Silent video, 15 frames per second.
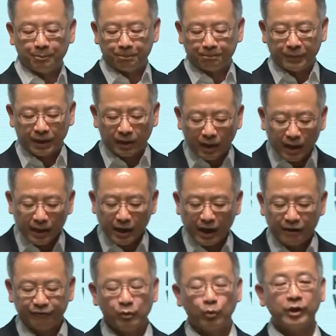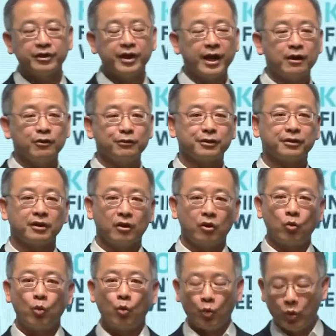But like everyone else,
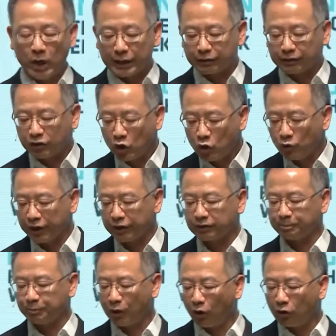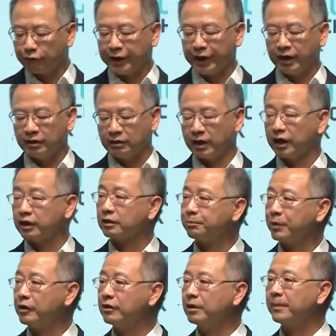we are still exploring,
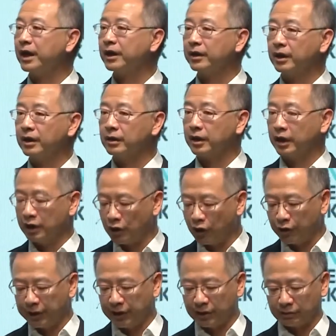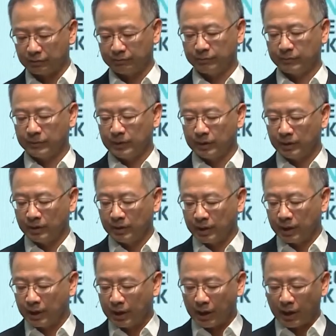experimenting, and learning.
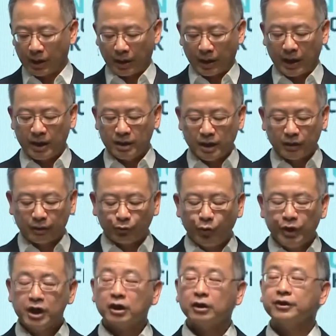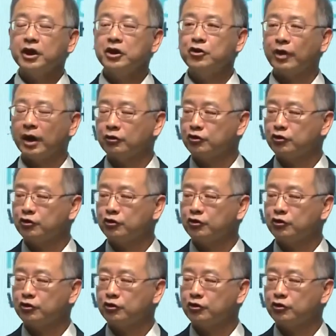And as we continue our